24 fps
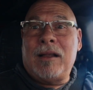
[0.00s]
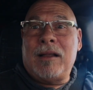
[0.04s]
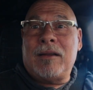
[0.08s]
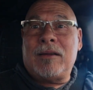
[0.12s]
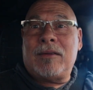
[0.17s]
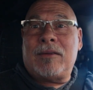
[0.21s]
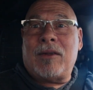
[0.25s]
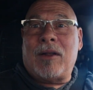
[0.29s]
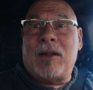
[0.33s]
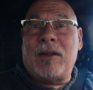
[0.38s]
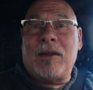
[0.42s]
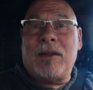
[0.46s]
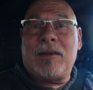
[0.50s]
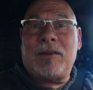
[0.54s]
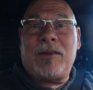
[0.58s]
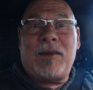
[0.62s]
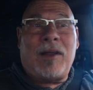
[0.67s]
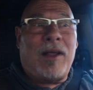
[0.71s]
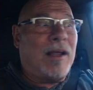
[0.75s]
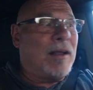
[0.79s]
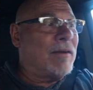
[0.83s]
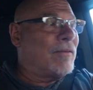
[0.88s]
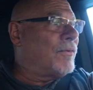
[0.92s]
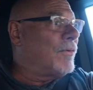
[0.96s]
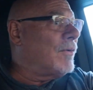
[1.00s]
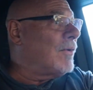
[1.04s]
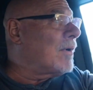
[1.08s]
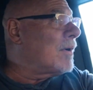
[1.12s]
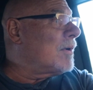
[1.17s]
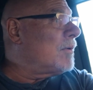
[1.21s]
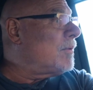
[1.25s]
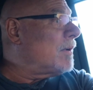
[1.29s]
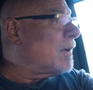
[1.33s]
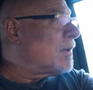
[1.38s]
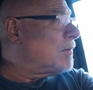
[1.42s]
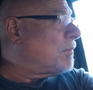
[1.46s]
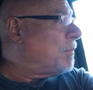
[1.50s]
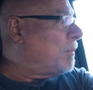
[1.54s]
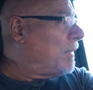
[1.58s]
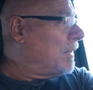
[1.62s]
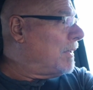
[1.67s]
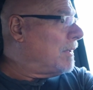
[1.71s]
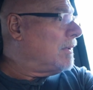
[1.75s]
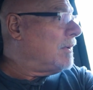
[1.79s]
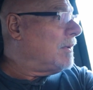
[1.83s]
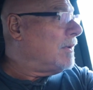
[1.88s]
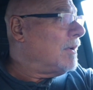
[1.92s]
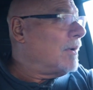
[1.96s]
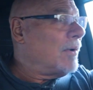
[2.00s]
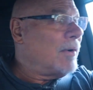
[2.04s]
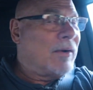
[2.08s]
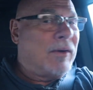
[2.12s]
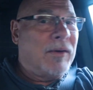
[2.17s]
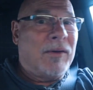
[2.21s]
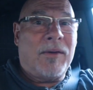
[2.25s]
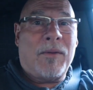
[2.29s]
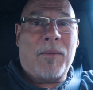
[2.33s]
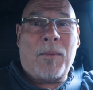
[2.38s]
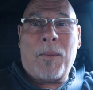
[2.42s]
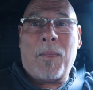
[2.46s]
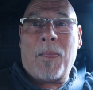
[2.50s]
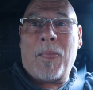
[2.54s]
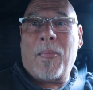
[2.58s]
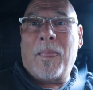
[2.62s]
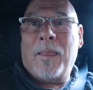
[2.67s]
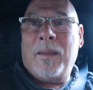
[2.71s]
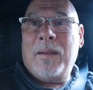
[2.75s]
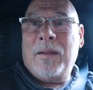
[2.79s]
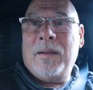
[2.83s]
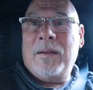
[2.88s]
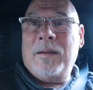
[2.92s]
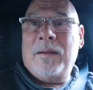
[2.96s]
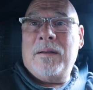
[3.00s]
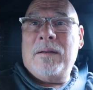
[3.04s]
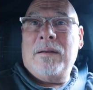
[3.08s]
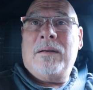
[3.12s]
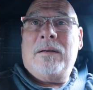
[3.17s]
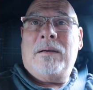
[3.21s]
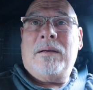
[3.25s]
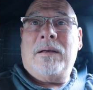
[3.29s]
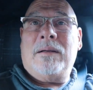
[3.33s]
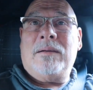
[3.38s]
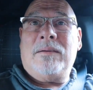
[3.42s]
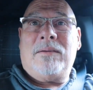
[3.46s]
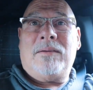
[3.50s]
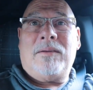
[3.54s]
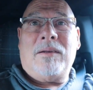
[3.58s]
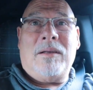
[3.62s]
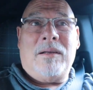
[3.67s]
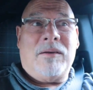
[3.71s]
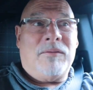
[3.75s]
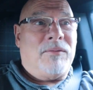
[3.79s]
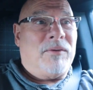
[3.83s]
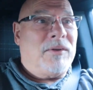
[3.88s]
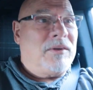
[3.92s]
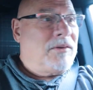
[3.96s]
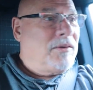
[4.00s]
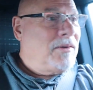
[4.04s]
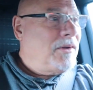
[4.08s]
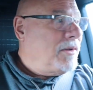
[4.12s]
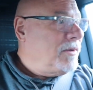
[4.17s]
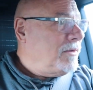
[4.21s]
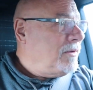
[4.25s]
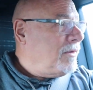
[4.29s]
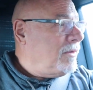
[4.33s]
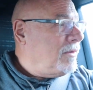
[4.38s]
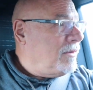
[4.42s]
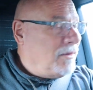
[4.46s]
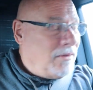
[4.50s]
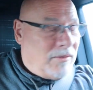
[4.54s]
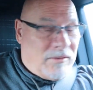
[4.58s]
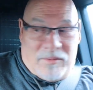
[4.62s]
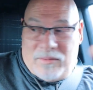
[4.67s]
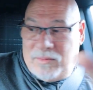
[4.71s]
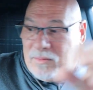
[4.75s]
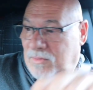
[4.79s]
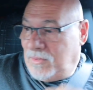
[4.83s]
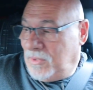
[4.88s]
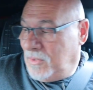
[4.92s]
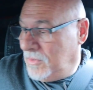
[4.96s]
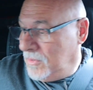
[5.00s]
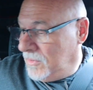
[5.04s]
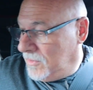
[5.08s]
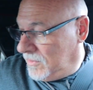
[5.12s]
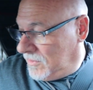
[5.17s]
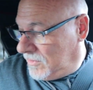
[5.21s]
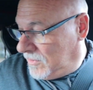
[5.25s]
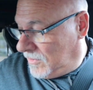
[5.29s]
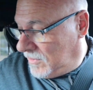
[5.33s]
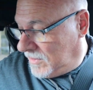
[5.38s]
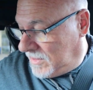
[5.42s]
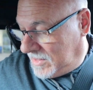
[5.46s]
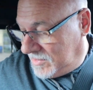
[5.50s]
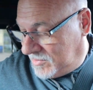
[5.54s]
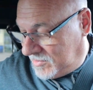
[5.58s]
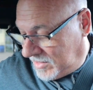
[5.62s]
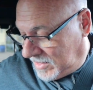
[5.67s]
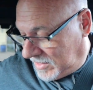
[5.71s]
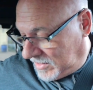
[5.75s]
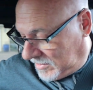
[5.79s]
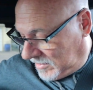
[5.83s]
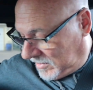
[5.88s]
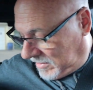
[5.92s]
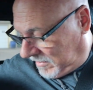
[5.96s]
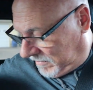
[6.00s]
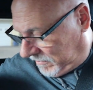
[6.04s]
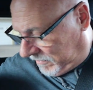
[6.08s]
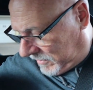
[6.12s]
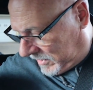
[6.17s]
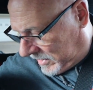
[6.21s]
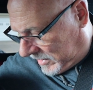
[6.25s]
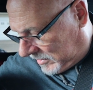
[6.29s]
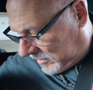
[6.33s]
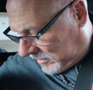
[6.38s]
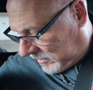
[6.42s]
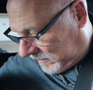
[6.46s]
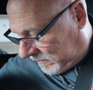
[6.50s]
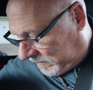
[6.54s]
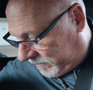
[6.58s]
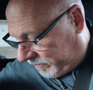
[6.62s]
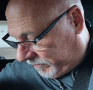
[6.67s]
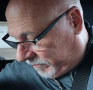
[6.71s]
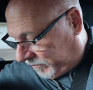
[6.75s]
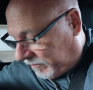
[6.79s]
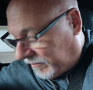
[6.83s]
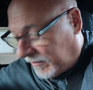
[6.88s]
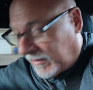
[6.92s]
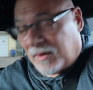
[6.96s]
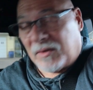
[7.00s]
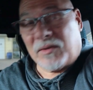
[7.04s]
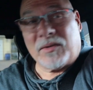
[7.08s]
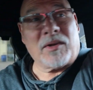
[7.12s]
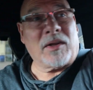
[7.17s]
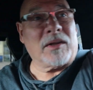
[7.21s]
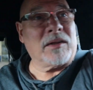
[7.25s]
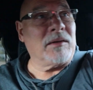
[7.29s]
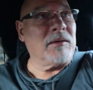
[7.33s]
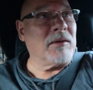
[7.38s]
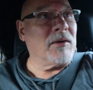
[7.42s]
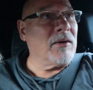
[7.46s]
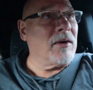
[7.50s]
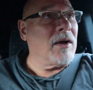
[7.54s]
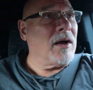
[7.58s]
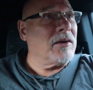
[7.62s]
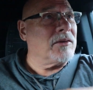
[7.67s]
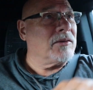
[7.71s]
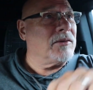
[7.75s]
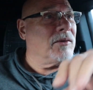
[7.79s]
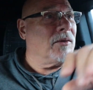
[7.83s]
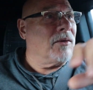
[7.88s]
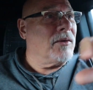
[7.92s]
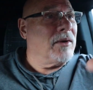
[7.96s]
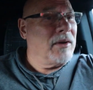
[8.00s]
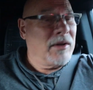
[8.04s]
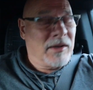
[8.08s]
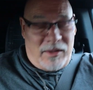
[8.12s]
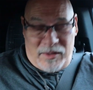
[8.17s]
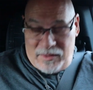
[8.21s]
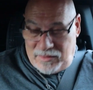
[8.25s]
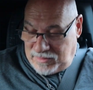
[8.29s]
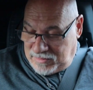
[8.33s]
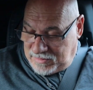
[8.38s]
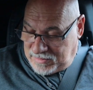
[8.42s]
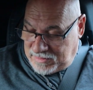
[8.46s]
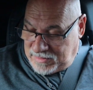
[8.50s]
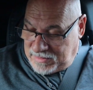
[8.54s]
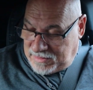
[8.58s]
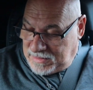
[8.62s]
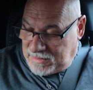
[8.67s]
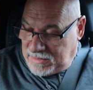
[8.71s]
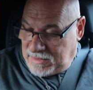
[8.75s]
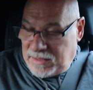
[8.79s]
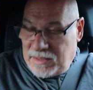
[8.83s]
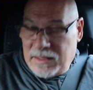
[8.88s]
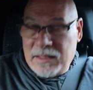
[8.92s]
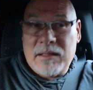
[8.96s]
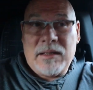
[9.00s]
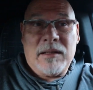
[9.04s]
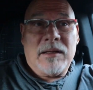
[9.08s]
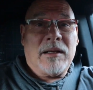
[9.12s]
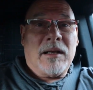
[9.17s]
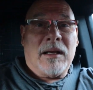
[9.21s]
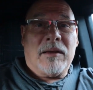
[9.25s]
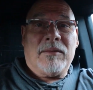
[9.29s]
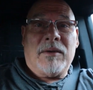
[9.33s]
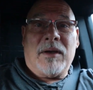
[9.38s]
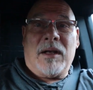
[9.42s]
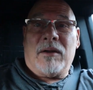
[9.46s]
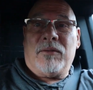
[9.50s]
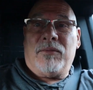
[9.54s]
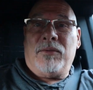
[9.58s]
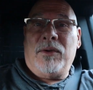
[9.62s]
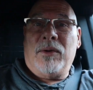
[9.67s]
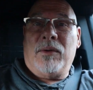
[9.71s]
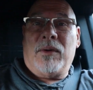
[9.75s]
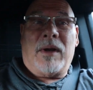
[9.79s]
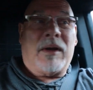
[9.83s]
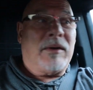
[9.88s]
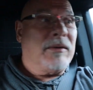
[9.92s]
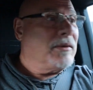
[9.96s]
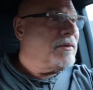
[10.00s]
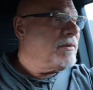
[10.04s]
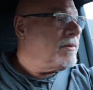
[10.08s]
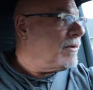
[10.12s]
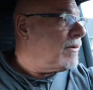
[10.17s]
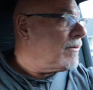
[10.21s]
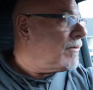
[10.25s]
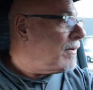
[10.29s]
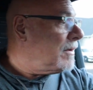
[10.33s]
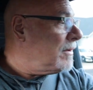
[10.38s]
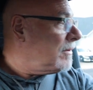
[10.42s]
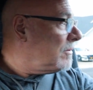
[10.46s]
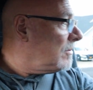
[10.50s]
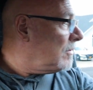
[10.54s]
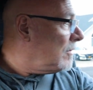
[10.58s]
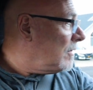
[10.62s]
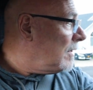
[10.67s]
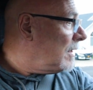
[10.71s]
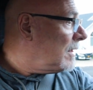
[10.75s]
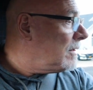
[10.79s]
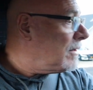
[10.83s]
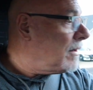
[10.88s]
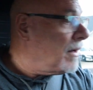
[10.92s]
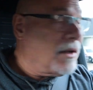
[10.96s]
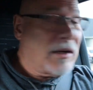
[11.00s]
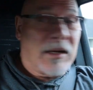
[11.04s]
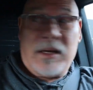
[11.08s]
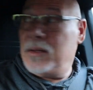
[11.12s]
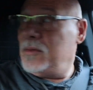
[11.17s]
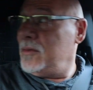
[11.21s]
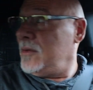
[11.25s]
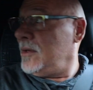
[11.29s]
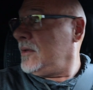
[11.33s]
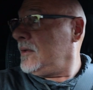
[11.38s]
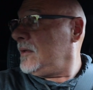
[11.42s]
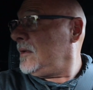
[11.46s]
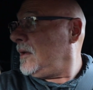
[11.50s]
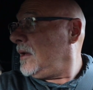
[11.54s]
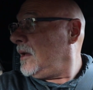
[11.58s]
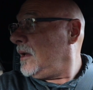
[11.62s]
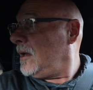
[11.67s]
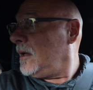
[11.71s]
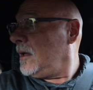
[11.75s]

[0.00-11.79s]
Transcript: So let's take it for a quick spin here and see if it's just too noisy to live with. I'll shut the garage door here. I've got a few errands to run, so I thought I'd just